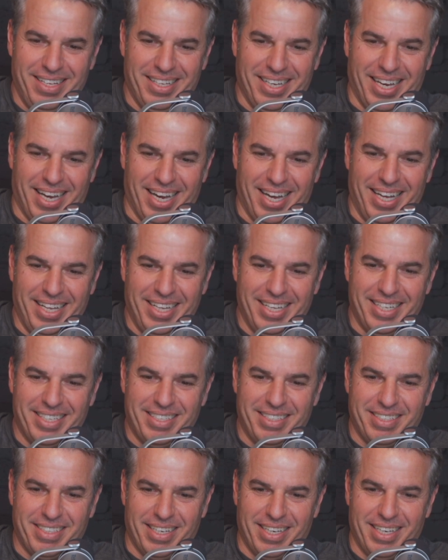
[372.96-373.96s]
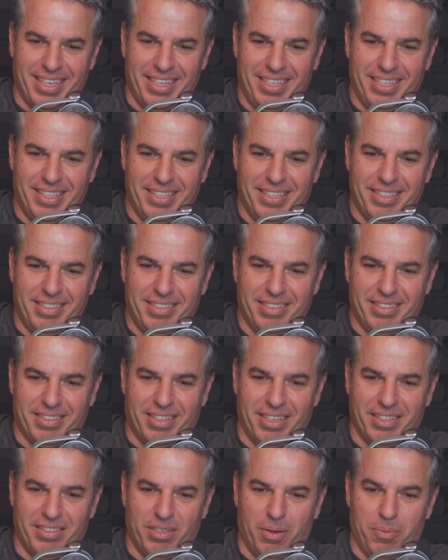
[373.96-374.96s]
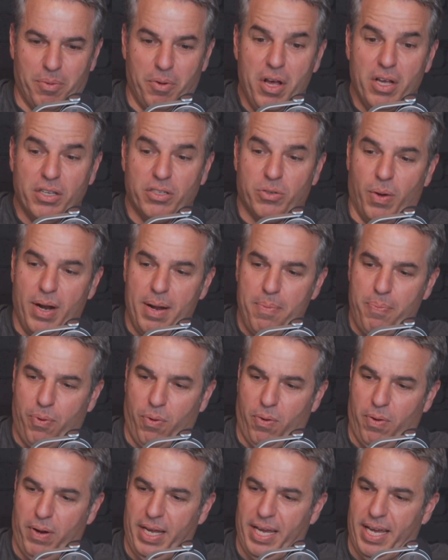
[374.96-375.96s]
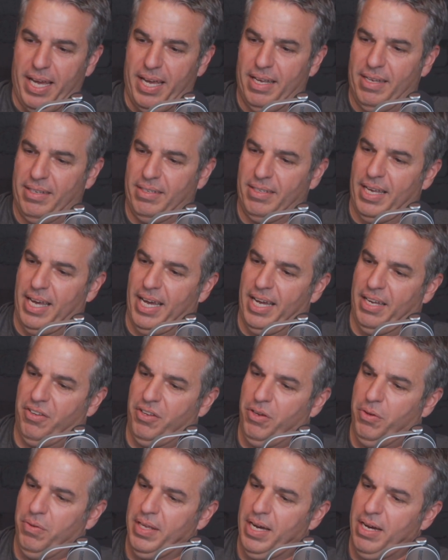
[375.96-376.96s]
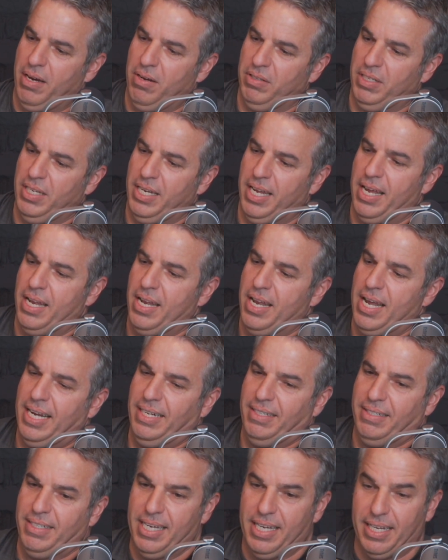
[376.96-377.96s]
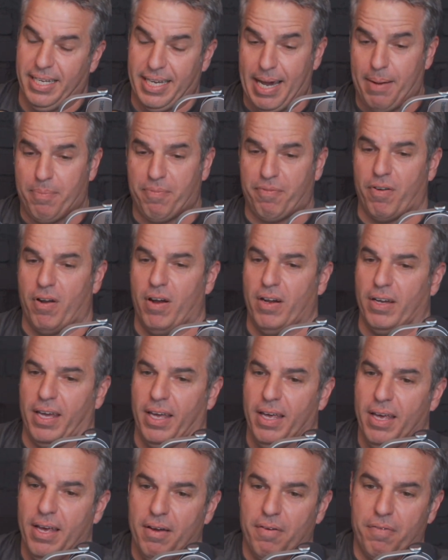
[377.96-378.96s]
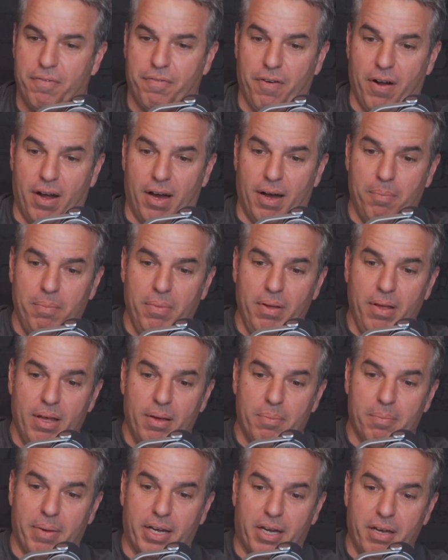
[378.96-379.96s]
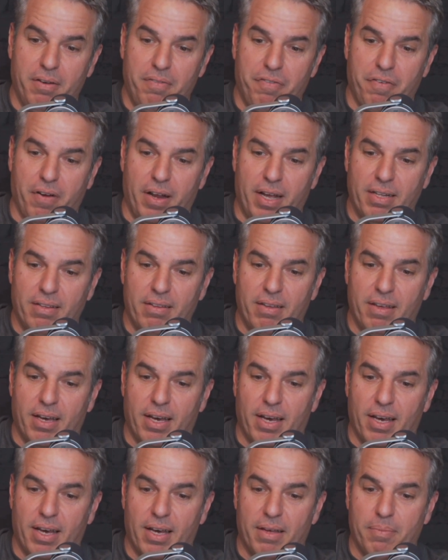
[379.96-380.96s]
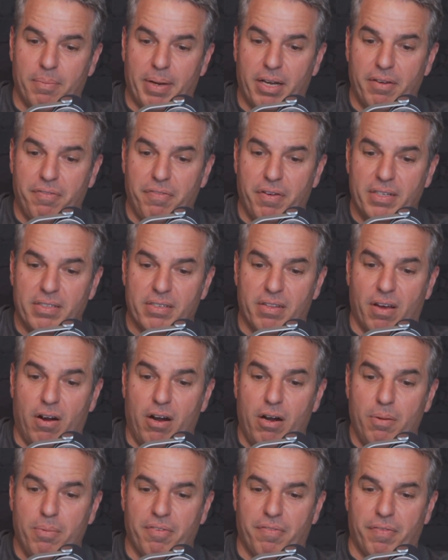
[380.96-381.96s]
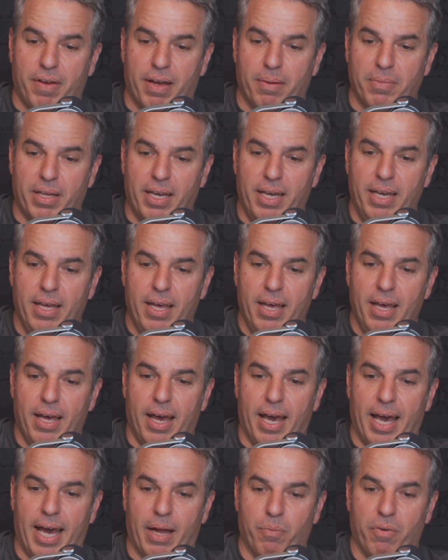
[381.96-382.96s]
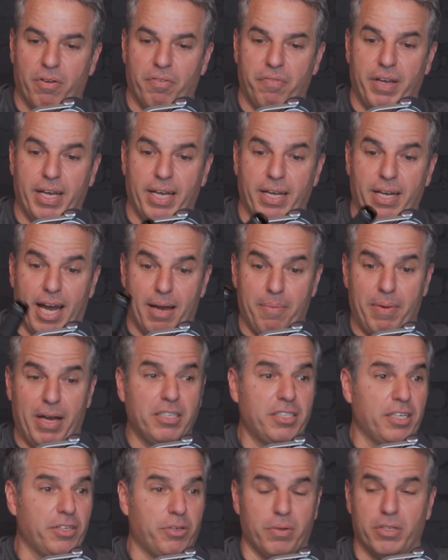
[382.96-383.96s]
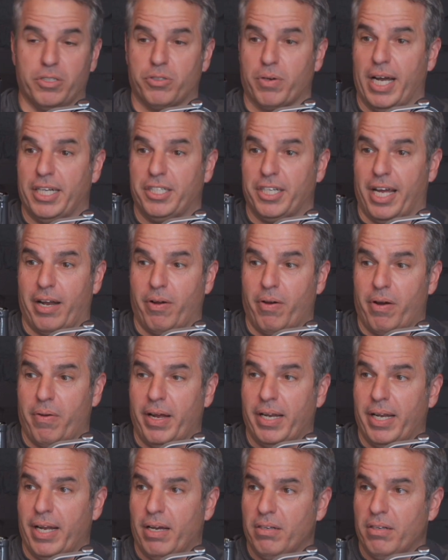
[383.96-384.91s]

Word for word: Yeah, it's uh, this is good. So, I'm, so what I'm pouring is a 2019 Cab Franc mm -hmm. from my good friend, uh, my good friends, the Harber family at Ravine. I'm actually doing dry January right now,